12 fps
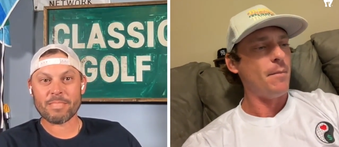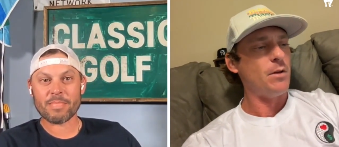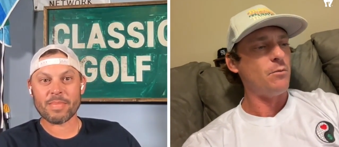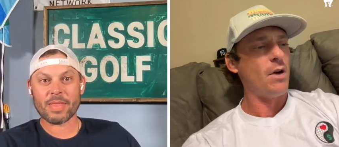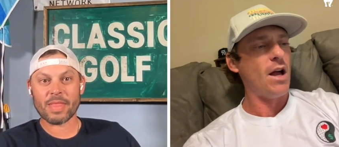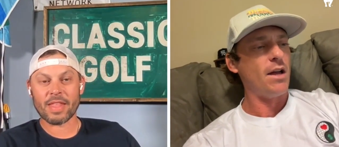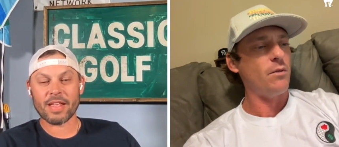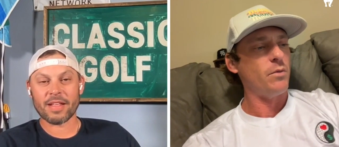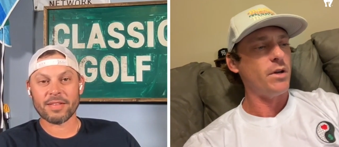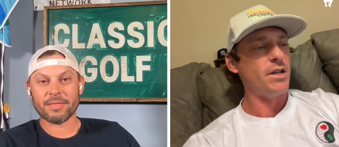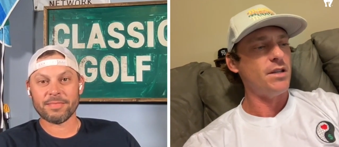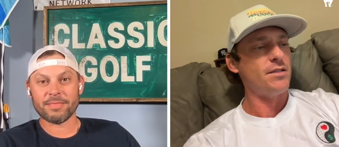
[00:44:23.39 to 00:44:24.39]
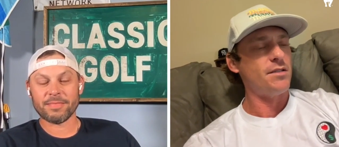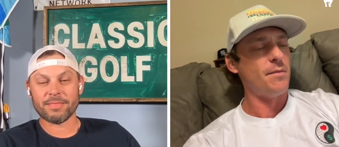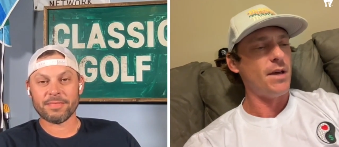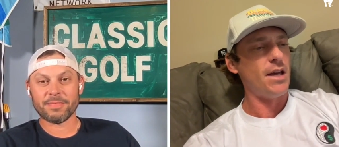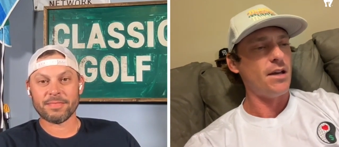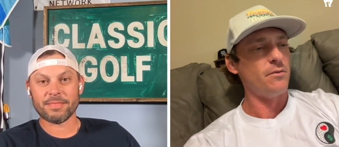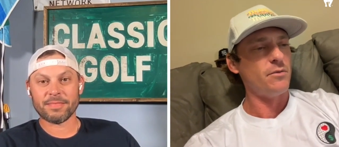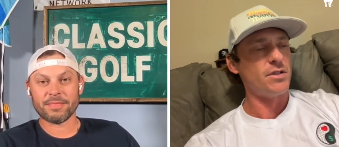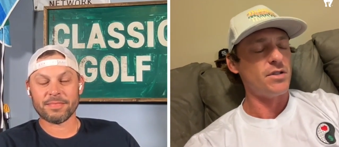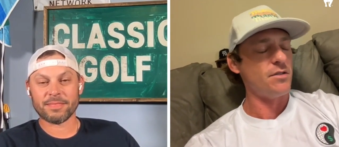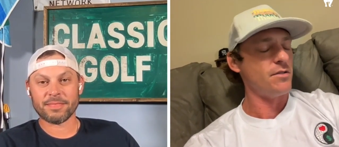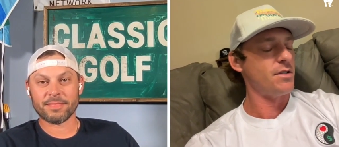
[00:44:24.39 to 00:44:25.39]
Speaker 1: I mean, Ryan Whitney's the man.
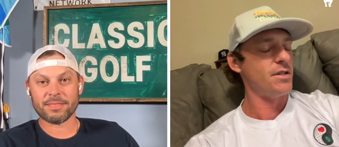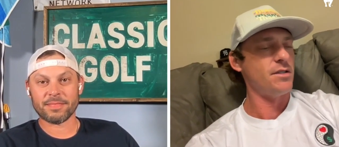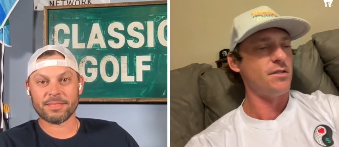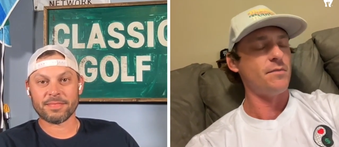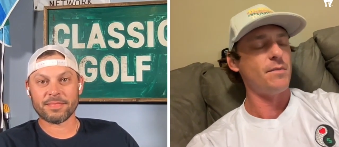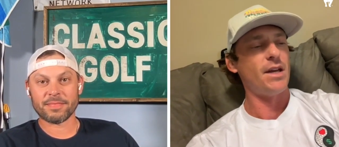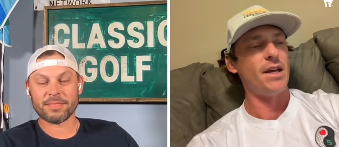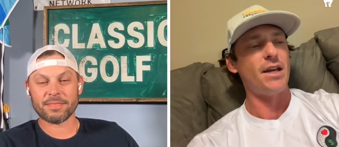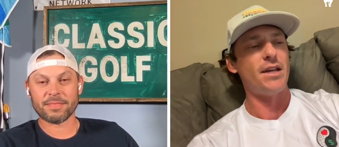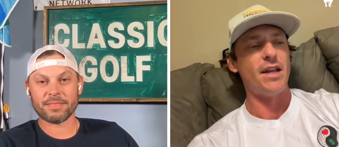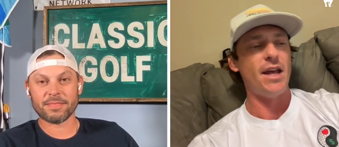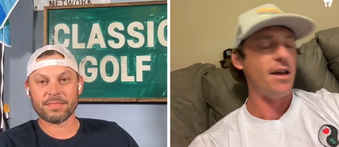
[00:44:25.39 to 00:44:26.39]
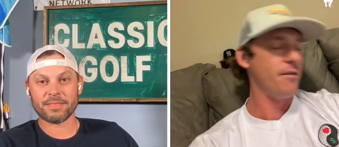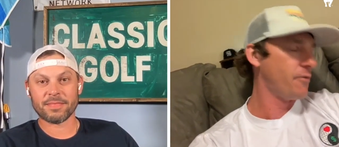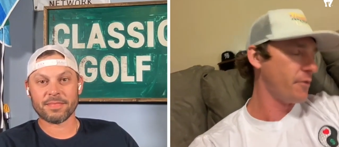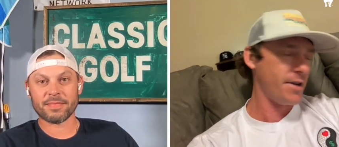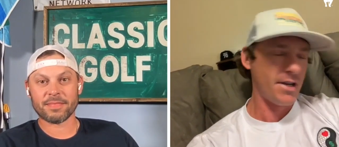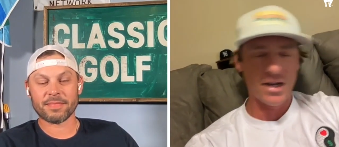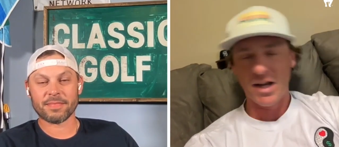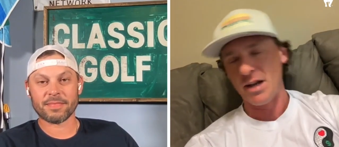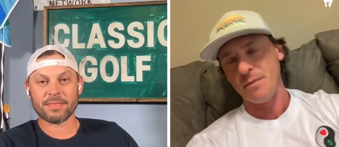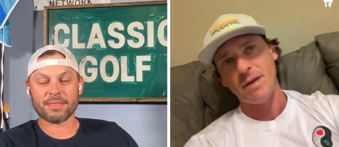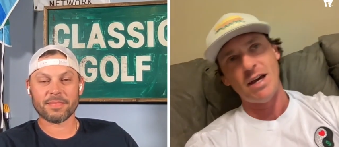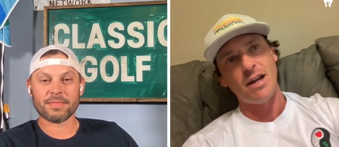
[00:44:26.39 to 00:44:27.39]
Wisniewski's the man. Every
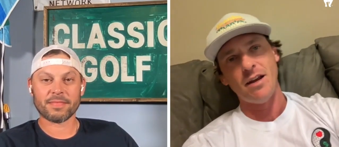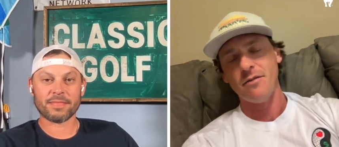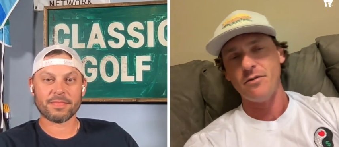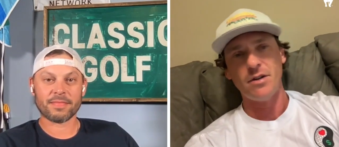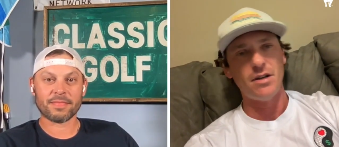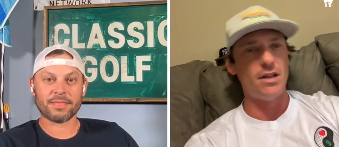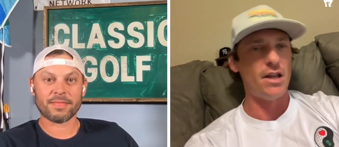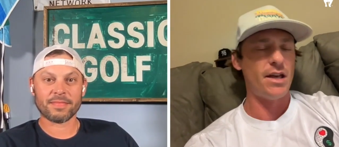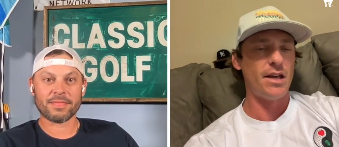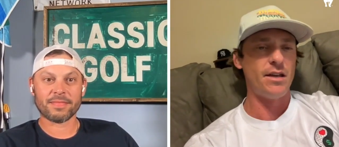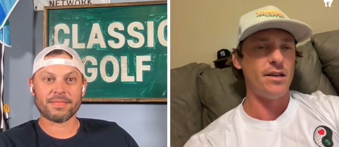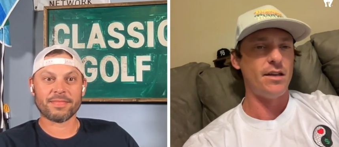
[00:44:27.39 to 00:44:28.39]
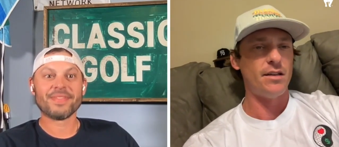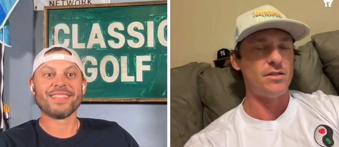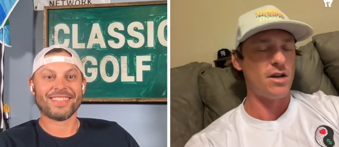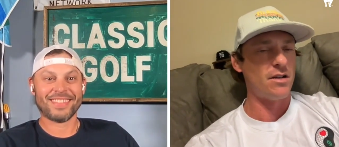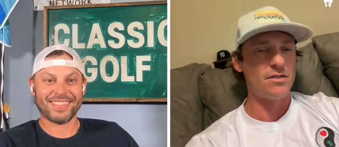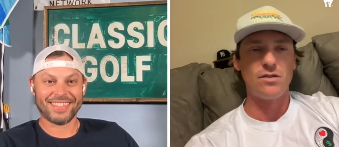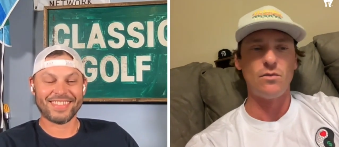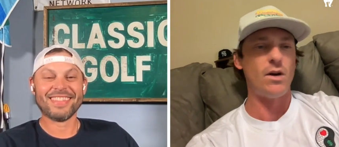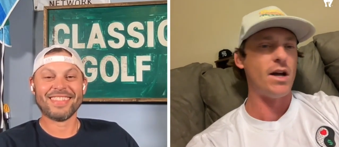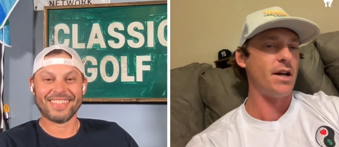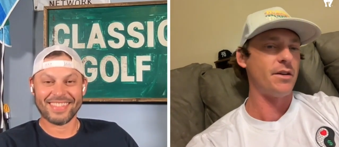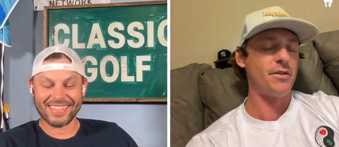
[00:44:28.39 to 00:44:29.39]
guy, Matt Every, like Johnson
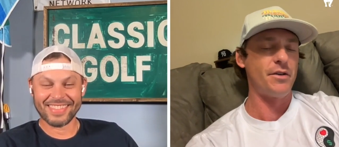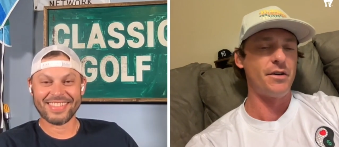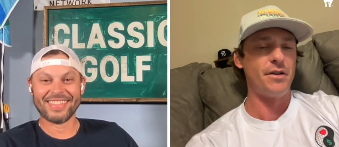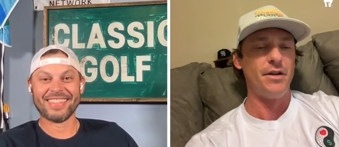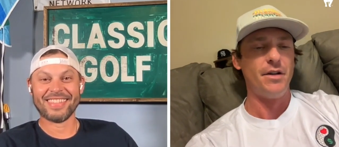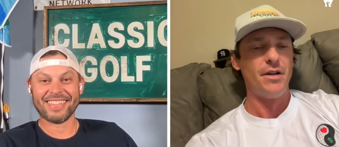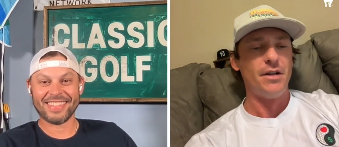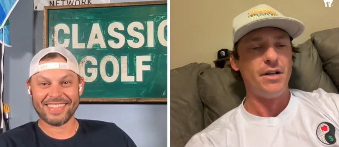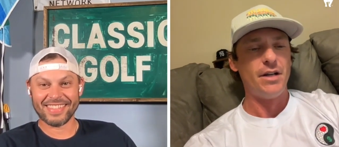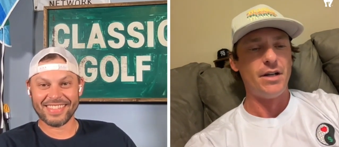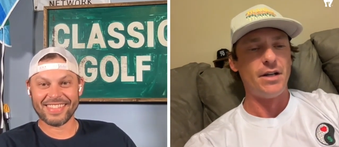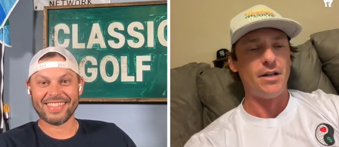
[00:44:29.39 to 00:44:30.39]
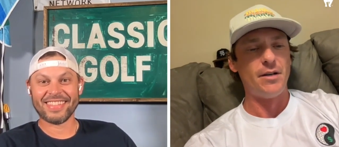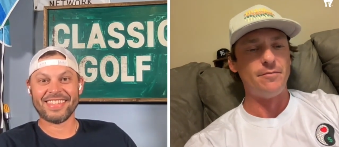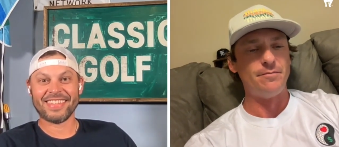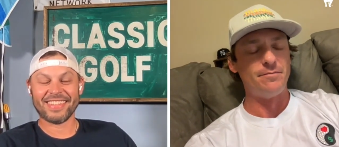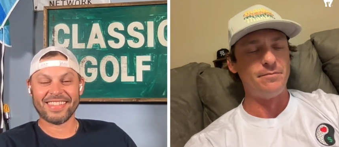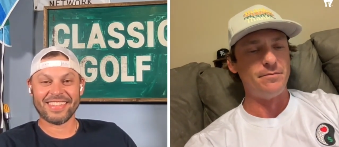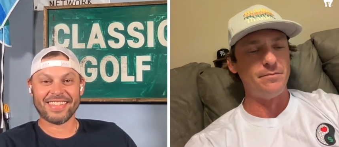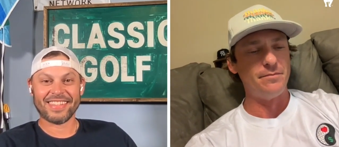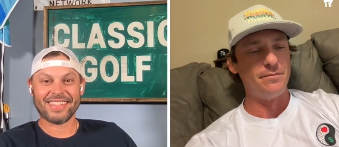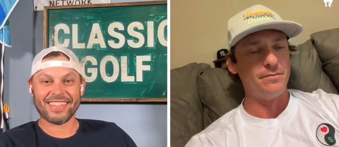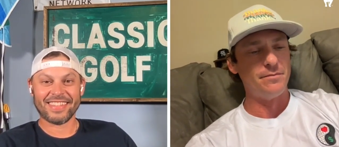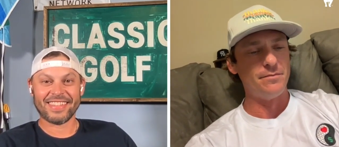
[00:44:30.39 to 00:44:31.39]
Wagner.
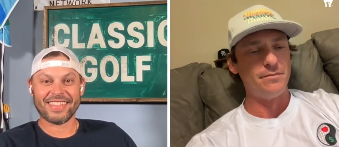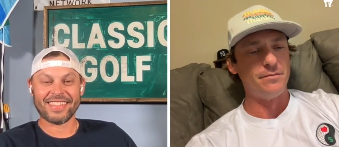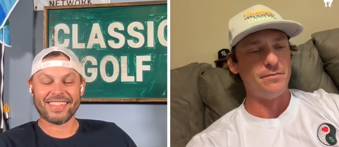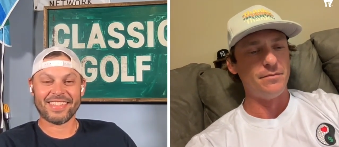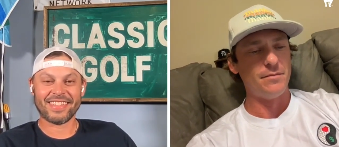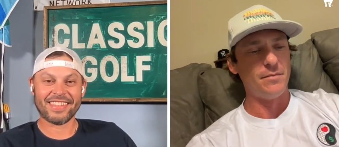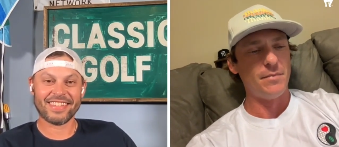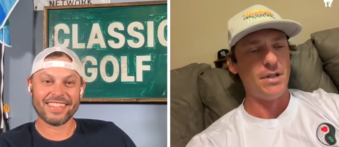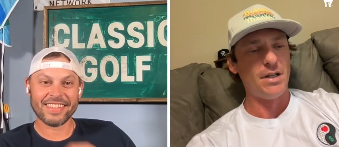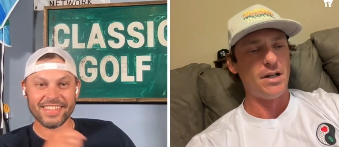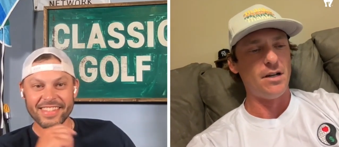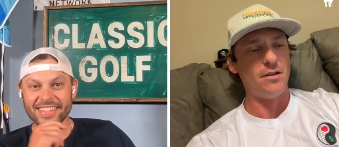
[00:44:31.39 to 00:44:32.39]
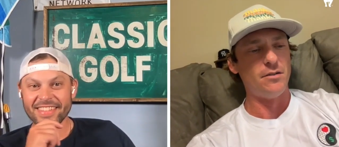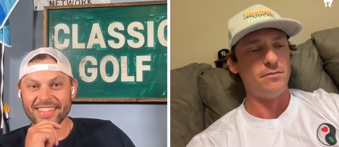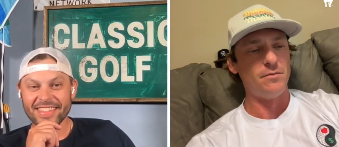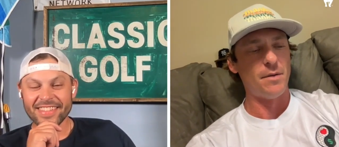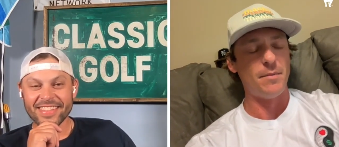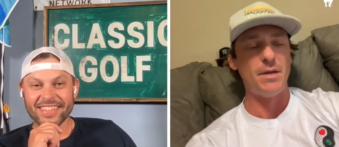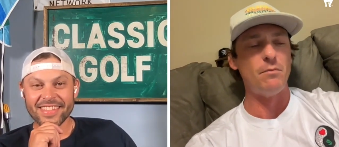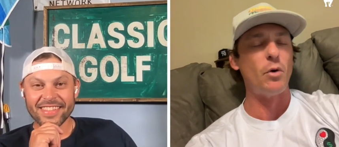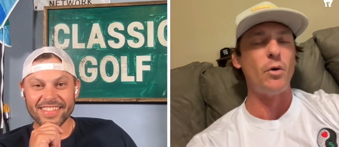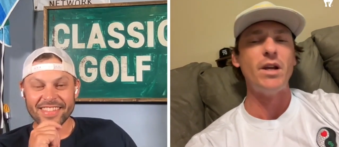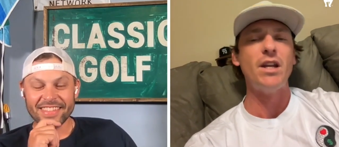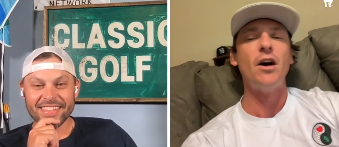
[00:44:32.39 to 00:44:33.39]
Um, you know, I mean,
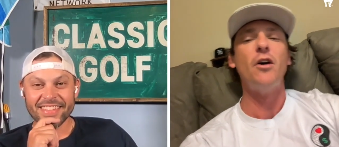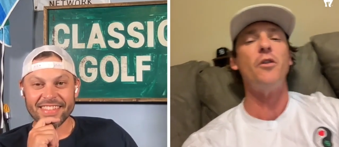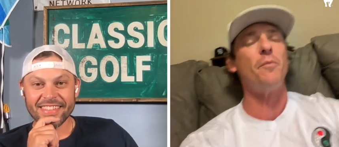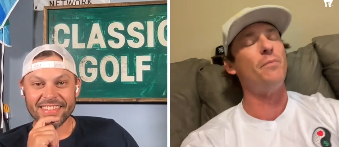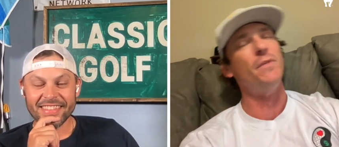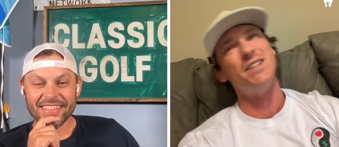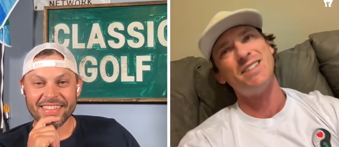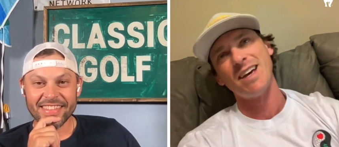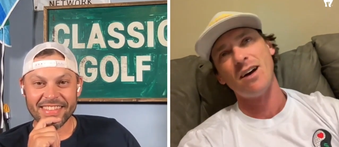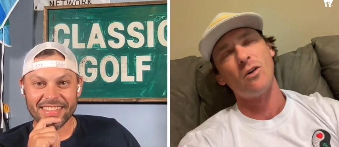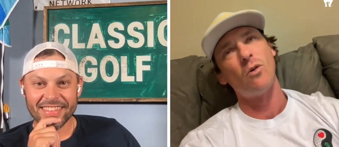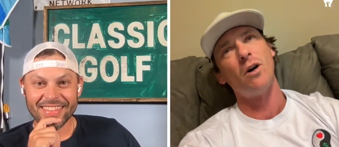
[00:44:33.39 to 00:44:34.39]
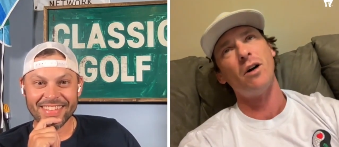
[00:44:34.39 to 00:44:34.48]
Marino, the, the sound